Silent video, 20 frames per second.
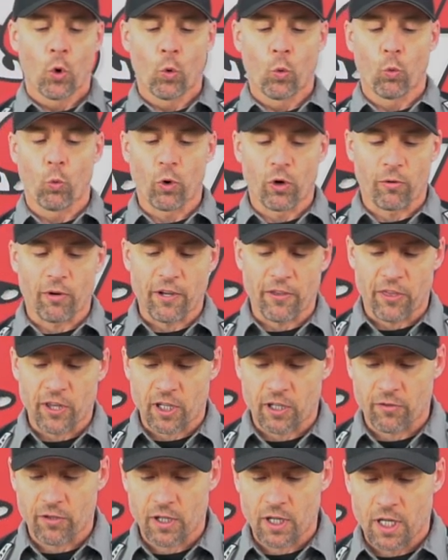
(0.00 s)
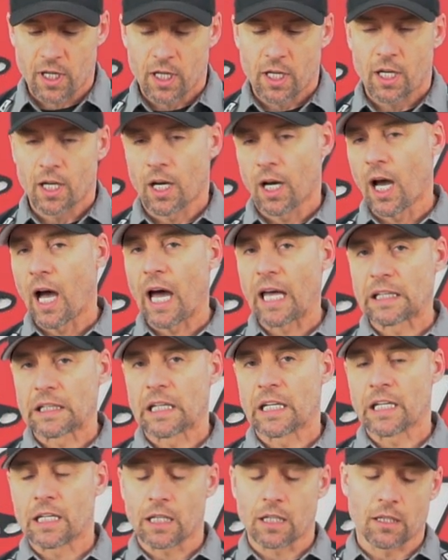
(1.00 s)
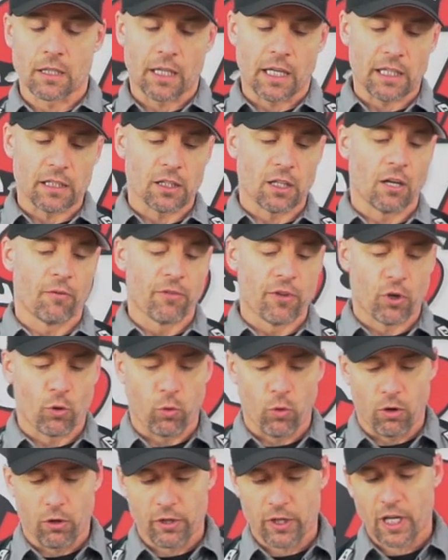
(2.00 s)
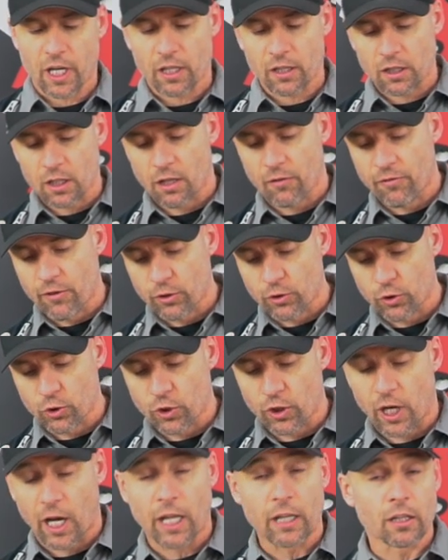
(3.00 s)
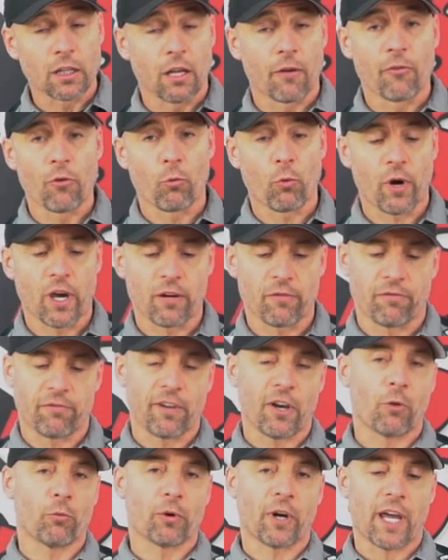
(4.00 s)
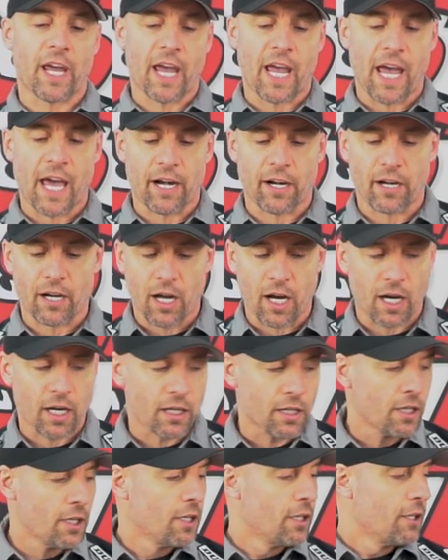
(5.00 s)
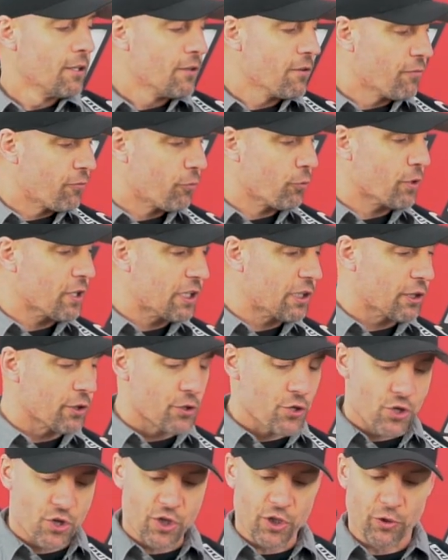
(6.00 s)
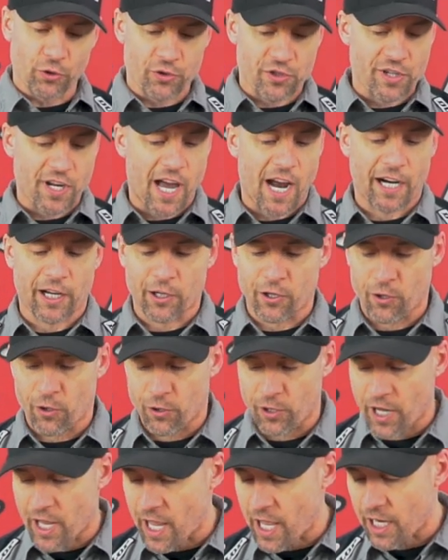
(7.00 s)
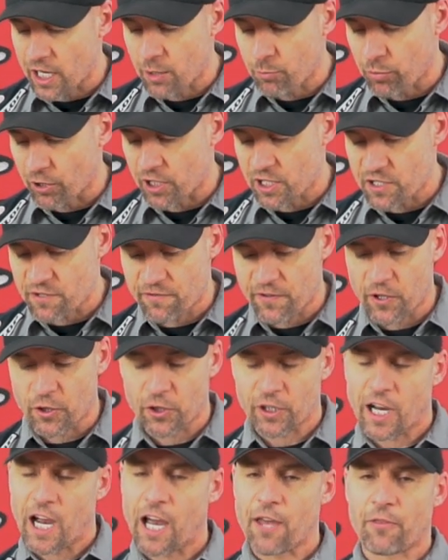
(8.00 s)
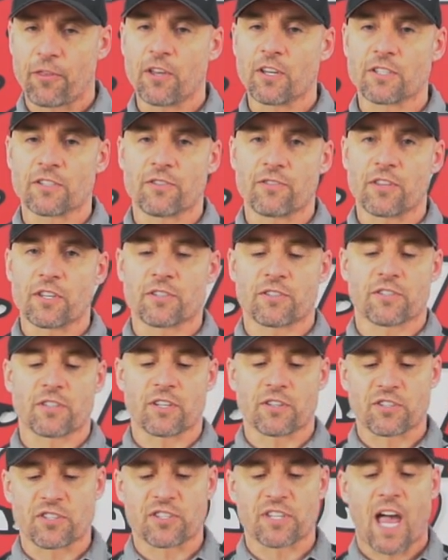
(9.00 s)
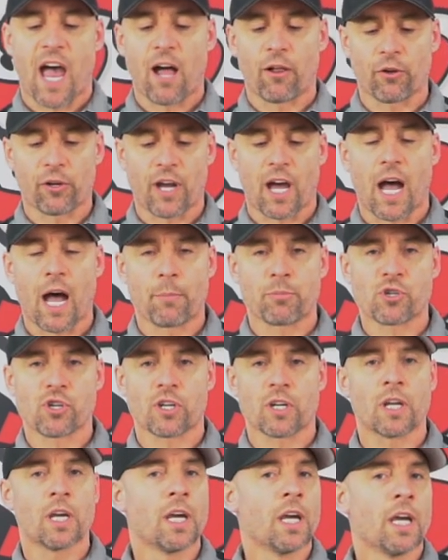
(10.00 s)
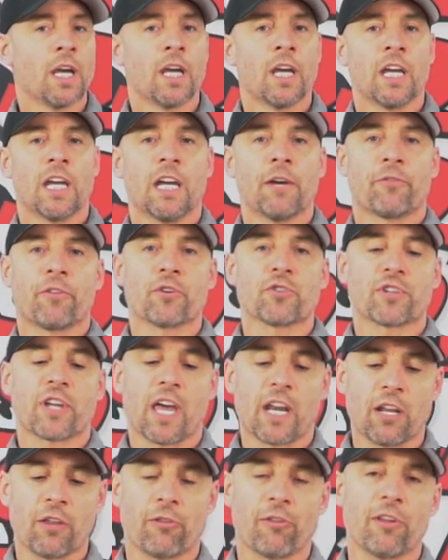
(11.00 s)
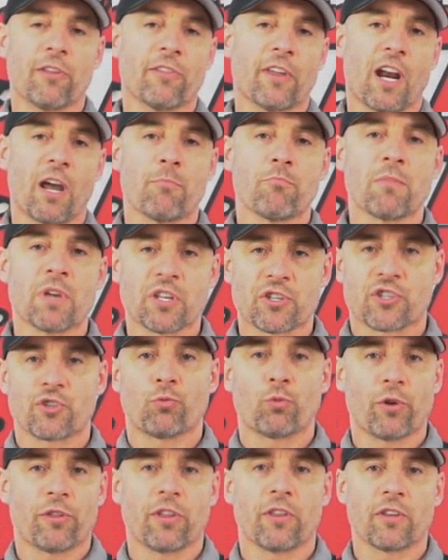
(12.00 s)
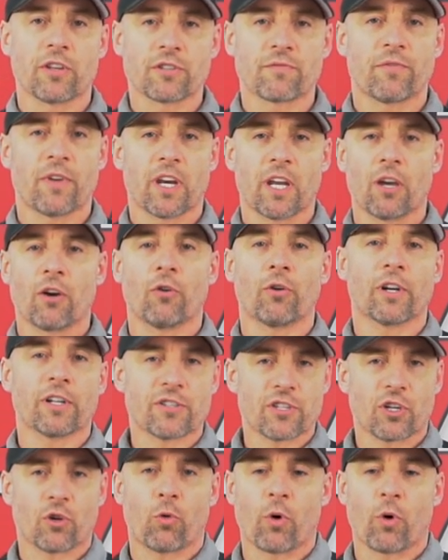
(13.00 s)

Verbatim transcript: What do I think of it? I like it. I love the quality. I love the look. I love the way it felt when I had it on. The free clear shield's not going to hurt anybody's feeling. I think this is a solid option. If there's anything that I missed within this video and it's a